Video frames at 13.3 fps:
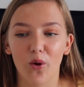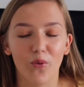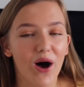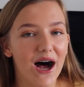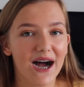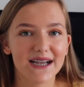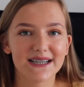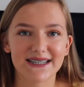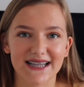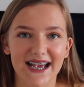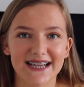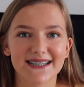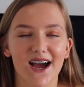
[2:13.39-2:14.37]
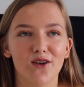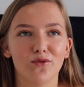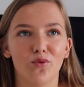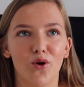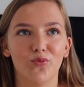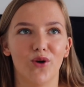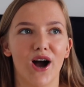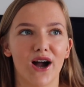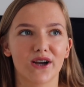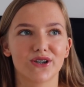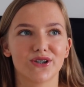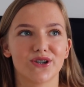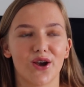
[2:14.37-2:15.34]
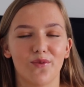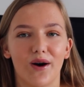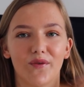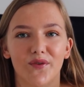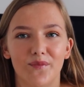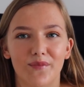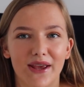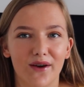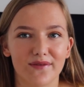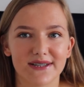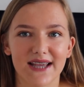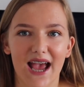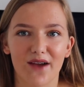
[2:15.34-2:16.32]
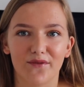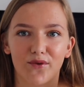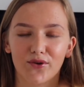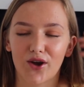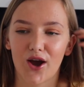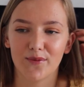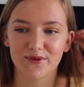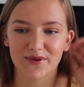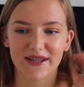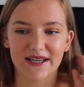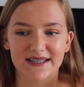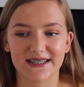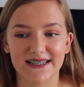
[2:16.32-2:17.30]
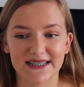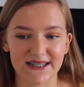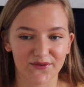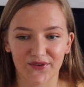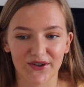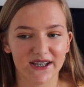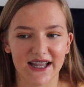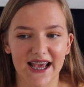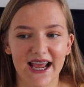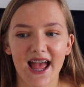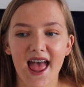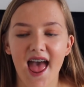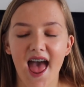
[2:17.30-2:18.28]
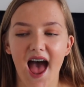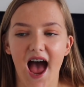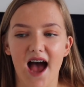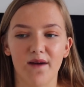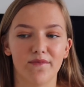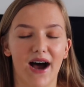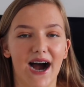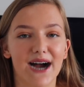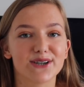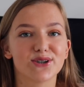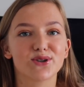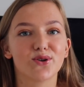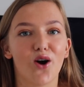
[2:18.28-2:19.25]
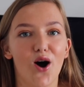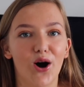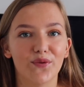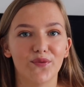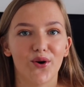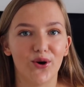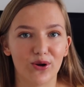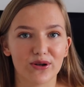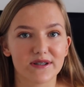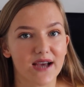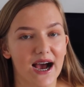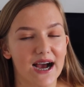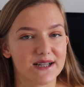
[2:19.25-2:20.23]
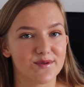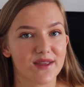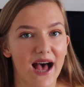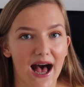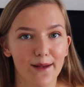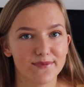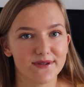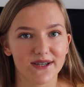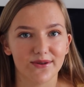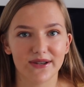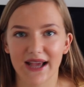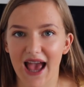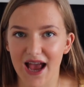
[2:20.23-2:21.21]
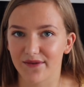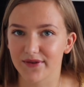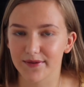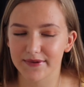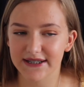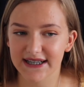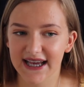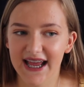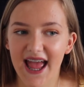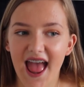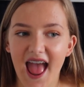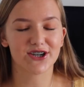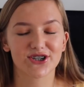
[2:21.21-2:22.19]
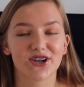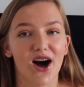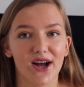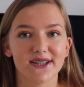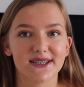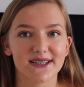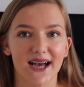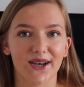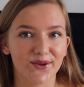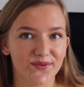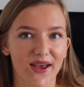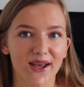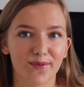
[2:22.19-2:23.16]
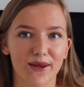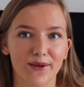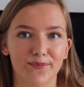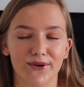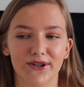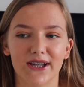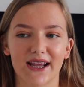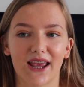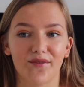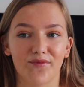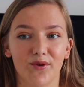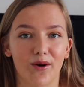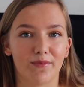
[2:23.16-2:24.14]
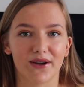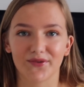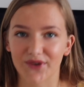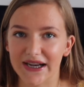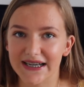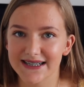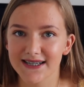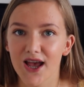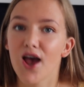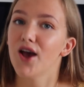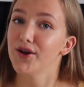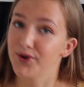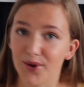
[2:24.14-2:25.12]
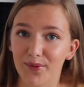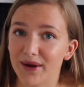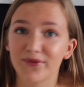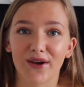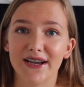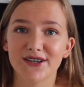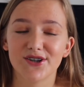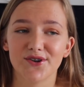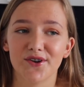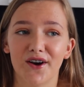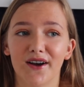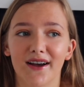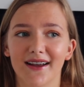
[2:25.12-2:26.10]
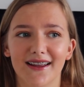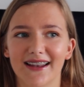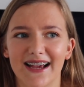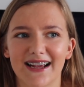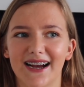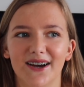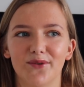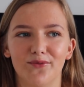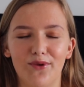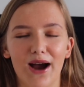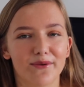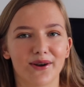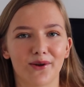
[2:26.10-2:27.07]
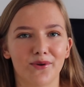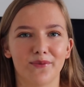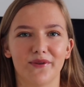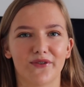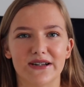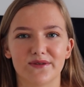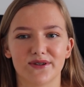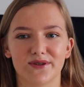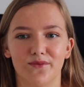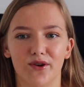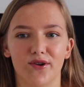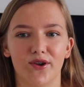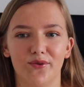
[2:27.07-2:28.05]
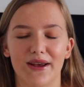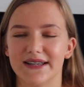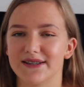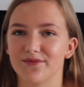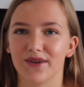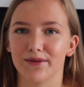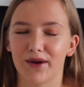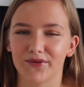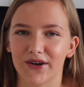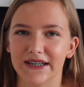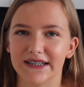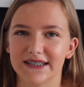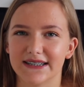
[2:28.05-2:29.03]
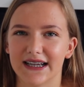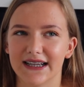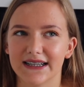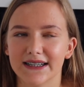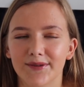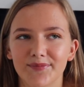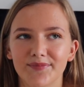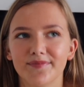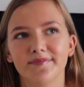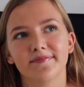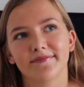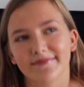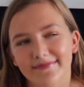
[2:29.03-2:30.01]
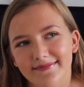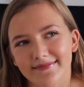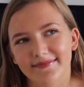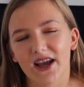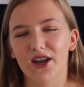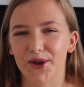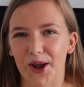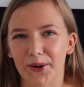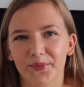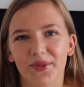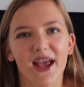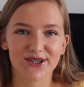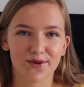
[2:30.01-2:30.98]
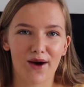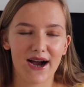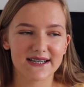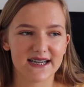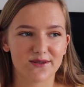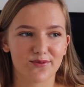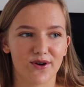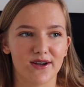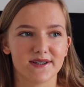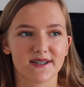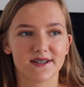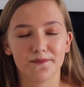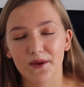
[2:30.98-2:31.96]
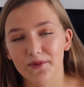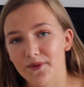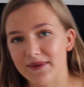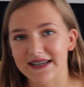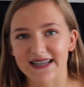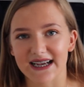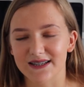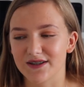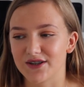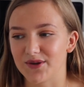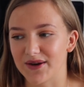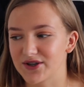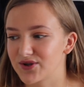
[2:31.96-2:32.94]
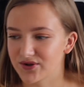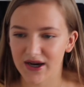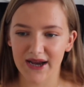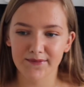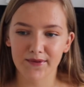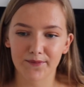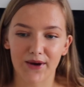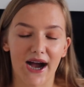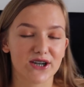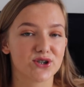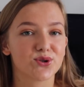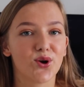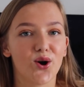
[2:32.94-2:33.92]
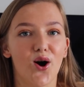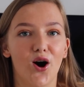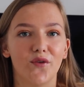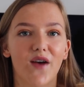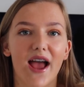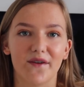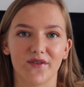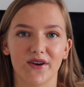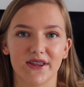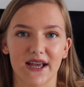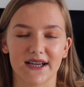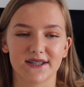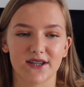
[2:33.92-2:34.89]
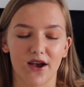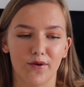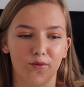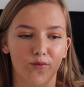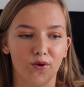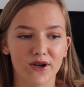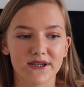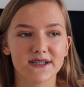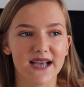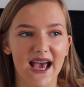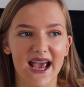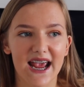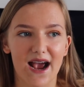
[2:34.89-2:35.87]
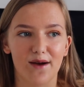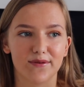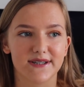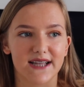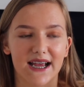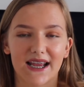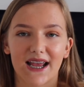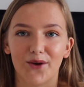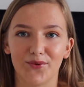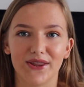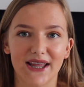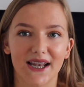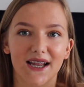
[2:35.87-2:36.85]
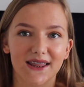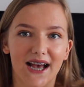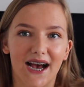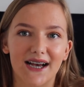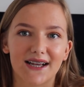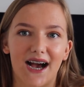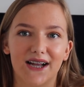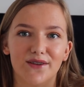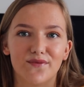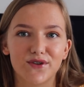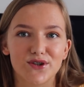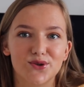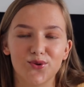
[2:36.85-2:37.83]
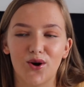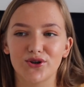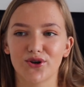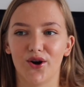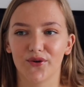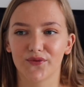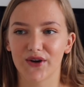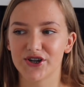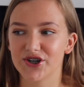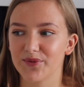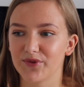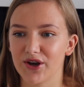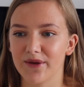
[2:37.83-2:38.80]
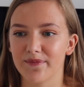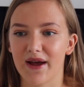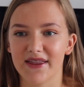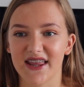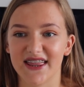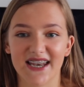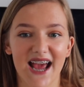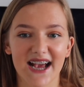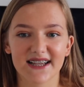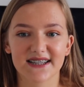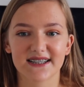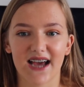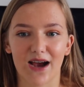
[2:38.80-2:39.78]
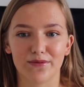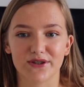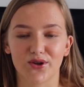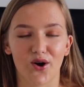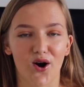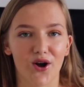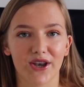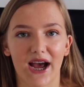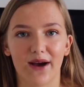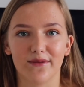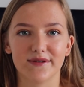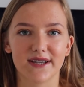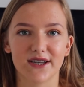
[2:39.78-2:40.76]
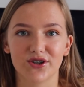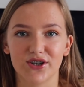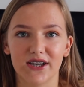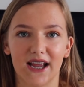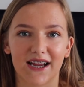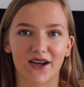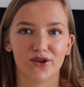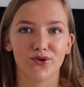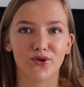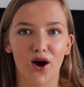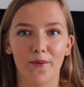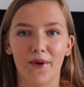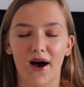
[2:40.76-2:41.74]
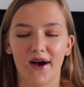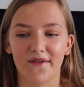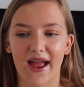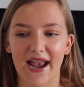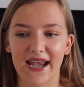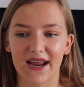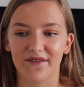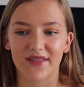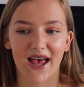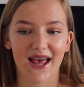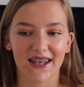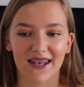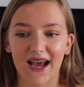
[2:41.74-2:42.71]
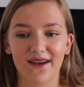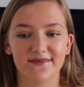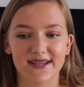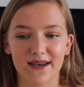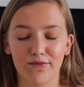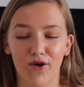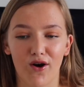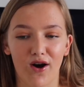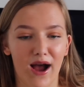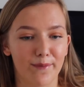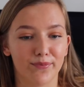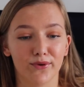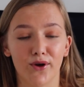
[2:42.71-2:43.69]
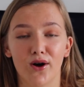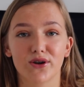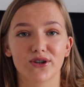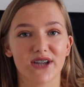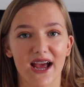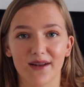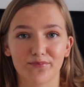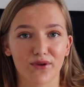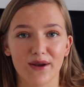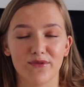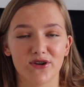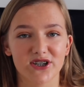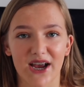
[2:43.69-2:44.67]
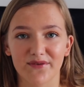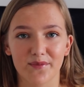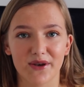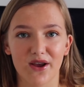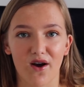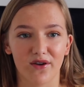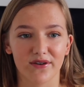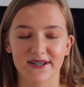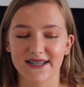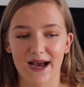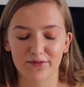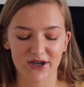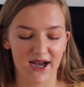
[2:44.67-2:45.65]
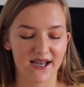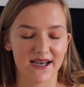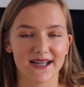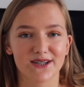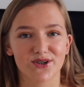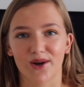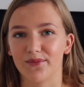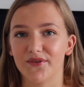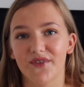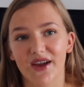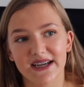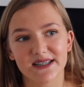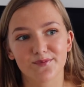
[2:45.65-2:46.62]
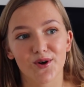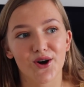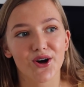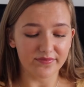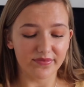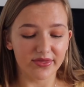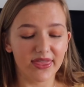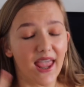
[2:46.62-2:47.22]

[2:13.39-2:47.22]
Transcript: What I did and what worked so well for me, obviously everyone copes with things differently, I just cut off all ties with absolutely everybody. I just can't stand fake people. Like if you are my friend, you're my friend, you're not, like why would I want to be friends with someone who isn't really my friend? Like no. So what I did was, some people may say it's too extreme, but I just cut off everything. So one day I was like within that kind of squad or friendship group, and then the next I was gone. I was literally like not a part of any of their lives anymore. I blocked pretty much everybody on Snapchat and Instagram and Facebook.